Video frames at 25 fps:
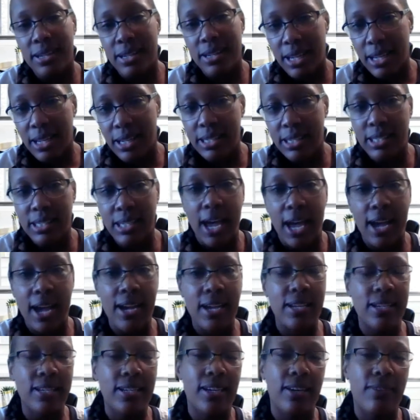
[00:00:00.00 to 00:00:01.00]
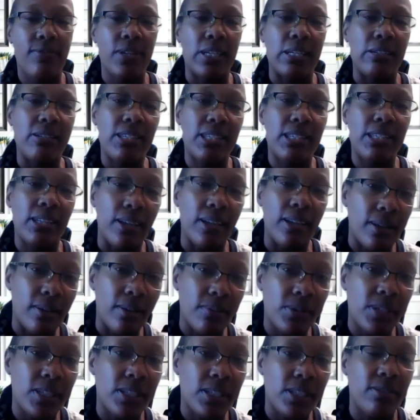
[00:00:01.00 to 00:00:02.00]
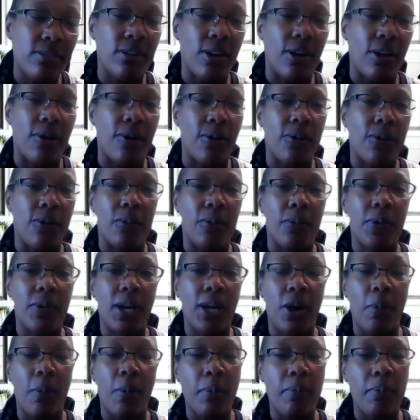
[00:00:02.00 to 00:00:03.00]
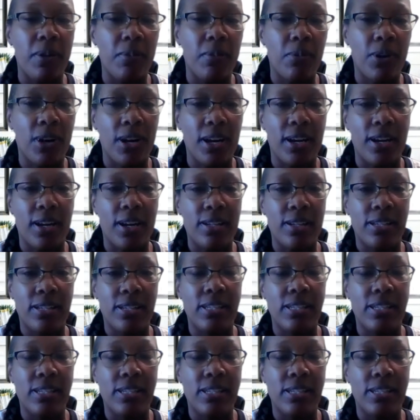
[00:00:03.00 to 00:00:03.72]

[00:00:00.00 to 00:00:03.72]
insight, giving tips, you know, helping people uh,